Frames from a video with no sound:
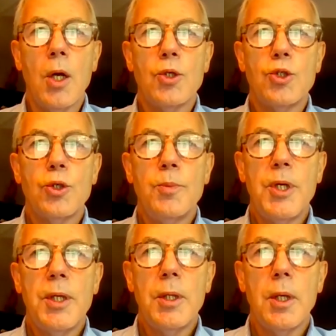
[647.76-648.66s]
should
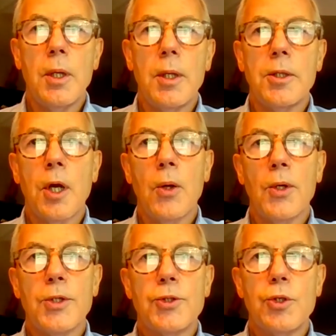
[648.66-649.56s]
be
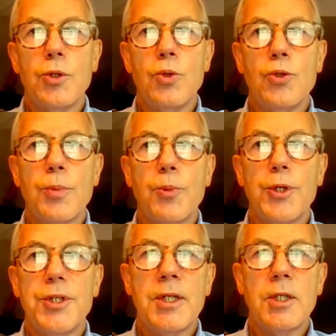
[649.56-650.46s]
encouraged to use the
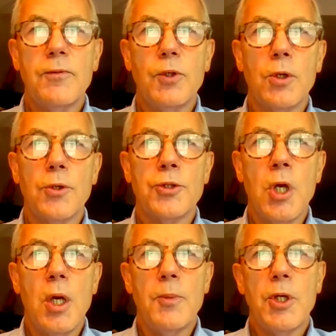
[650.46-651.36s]
predictive alerts,
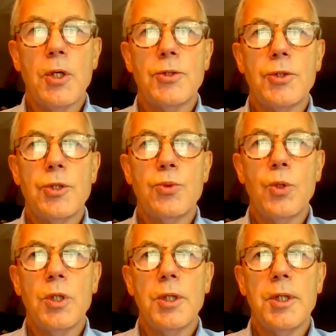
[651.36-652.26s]
because this
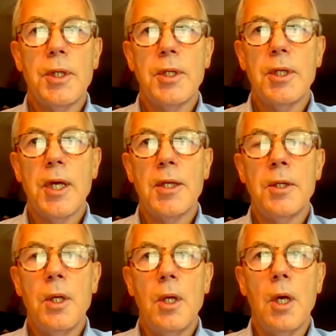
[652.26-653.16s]
really, in the
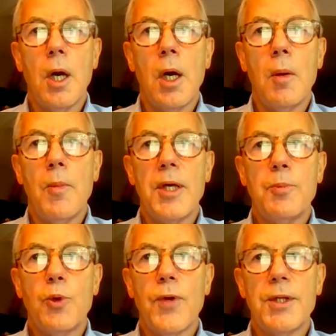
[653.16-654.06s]
end, may
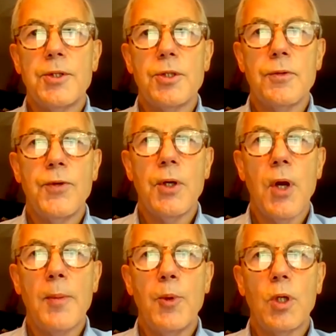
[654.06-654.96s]
prevent a severe
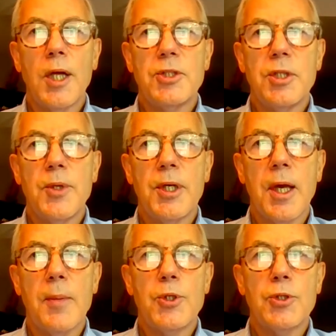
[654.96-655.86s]
hypoglycemic
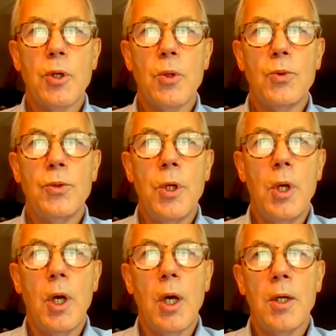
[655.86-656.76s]
episode
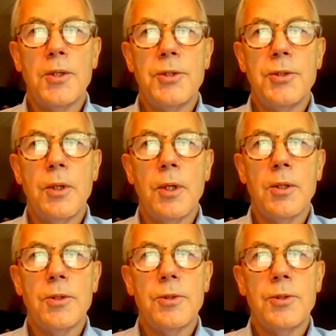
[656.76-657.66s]

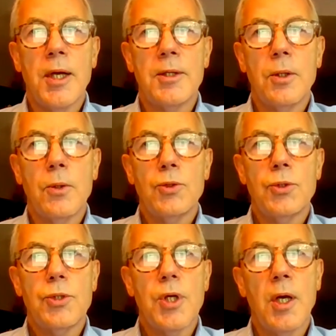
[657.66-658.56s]

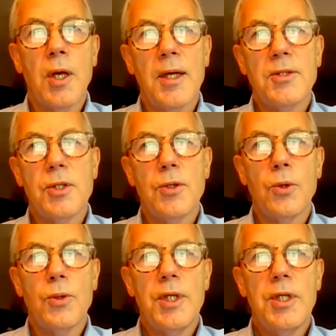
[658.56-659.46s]
diagnosed as
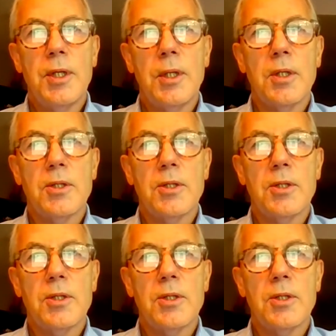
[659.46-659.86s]
either needing